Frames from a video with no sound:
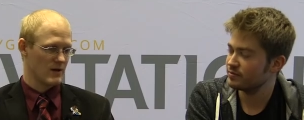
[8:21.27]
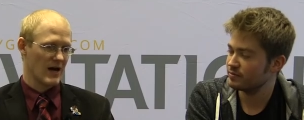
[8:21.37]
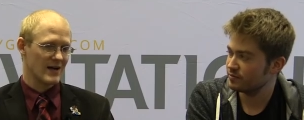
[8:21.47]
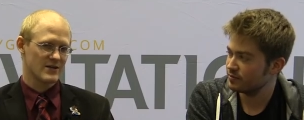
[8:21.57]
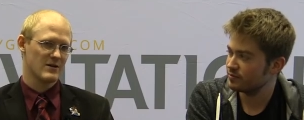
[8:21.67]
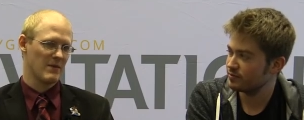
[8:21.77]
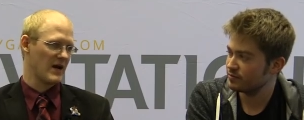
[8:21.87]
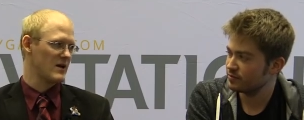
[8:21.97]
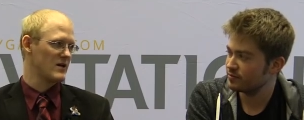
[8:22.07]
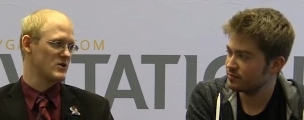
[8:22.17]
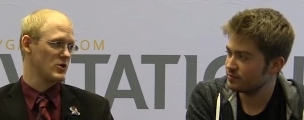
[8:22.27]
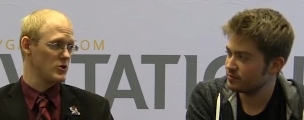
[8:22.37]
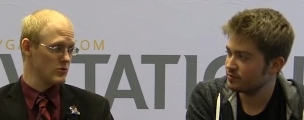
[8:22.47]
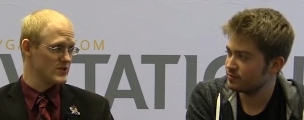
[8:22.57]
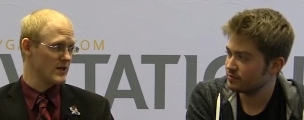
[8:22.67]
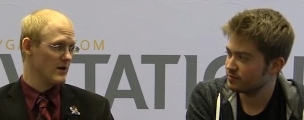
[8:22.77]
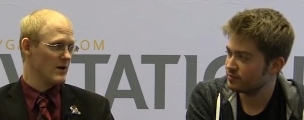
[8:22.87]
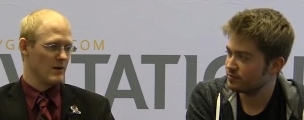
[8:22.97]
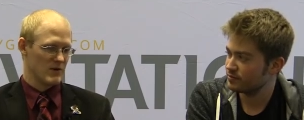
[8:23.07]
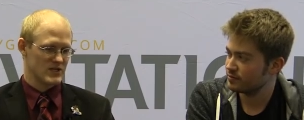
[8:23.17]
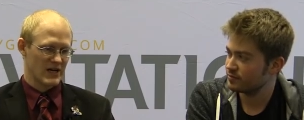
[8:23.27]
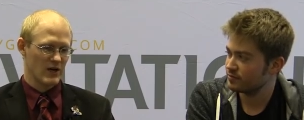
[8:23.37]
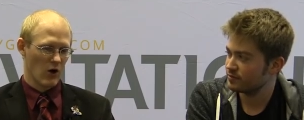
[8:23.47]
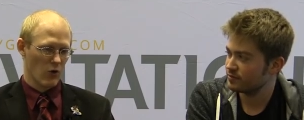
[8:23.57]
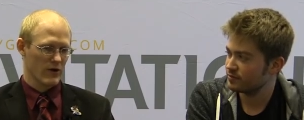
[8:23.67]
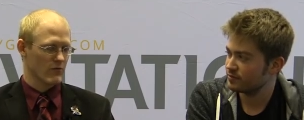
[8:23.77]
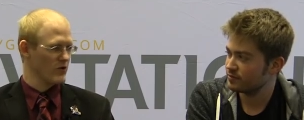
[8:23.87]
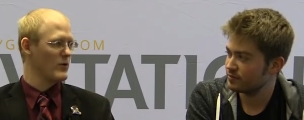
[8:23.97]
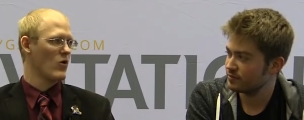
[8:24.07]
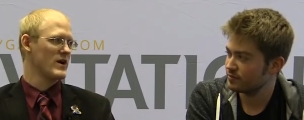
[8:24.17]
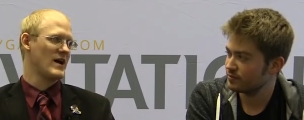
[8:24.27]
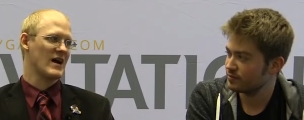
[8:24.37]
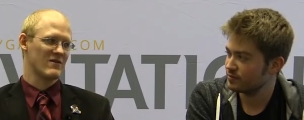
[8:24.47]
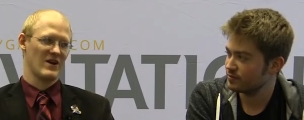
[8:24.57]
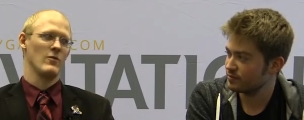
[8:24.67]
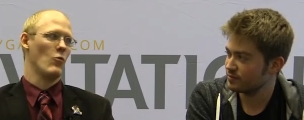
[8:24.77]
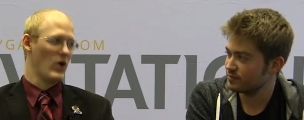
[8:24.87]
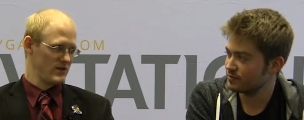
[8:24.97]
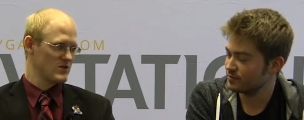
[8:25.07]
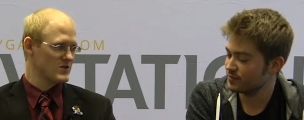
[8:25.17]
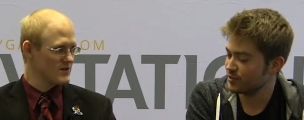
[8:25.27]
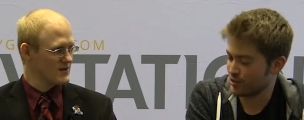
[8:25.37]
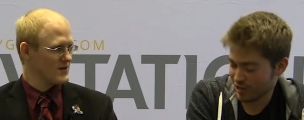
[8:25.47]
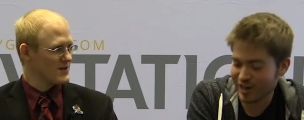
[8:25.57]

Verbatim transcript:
Speaker 1: got to the mana to use it, but said he only really wanted to activate it once. Sure.